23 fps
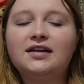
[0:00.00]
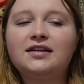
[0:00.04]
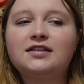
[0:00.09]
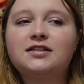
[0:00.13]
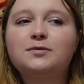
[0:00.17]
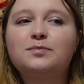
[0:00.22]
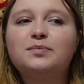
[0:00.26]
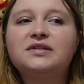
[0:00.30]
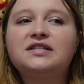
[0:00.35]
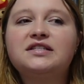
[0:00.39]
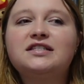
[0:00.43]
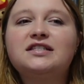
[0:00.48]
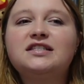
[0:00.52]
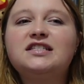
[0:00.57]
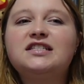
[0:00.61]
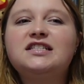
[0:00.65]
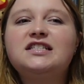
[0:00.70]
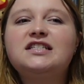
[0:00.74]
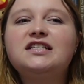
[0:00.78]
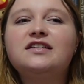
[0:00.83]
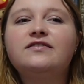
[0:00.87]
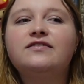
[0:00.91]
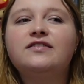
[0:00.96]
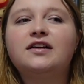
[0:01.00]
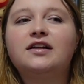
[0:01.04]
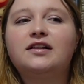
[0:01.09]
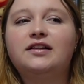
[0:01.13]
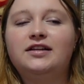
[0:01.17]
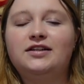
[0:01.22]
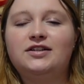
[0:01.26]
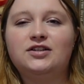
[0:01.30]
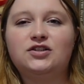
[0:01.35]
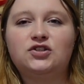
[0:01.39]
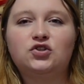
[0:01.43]
It
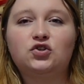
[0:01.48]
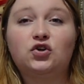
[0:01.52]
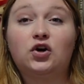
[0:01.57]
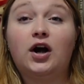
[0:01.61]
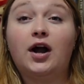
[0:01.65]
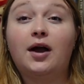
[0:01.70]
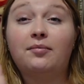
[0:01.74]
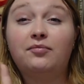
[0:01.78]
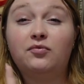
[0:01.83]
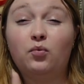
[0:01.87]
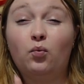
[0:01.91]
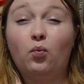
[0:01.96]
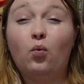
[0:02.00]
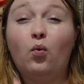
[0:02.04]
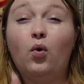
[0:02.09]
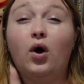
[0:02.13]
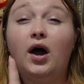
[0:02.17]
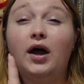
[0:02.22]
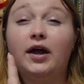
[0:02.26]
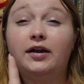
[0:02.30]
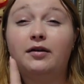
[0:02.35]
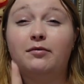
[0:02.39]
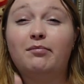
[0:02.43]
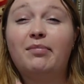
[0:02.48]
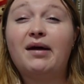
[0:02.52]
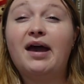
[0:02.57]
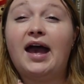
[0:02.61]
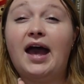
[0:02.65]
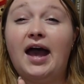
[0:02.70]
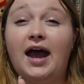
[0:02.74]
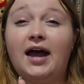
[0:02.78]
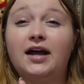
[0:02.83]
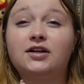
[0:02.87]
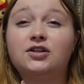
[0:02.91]
specifically described one
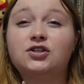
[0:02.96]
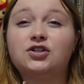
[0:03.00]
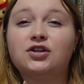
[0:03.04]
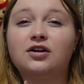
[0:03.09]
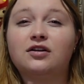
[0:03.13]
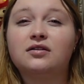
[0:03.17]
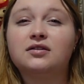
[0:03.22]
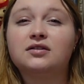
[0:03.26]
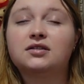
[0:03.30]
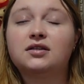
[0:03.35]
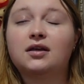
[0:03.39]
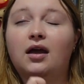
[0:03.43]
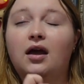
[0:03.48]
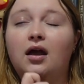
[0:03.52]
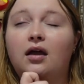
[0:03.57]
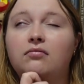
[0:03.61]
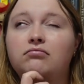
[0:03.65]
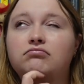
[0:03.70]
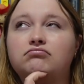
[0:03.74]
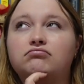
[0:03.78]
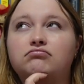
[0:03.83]
patch, and I was like,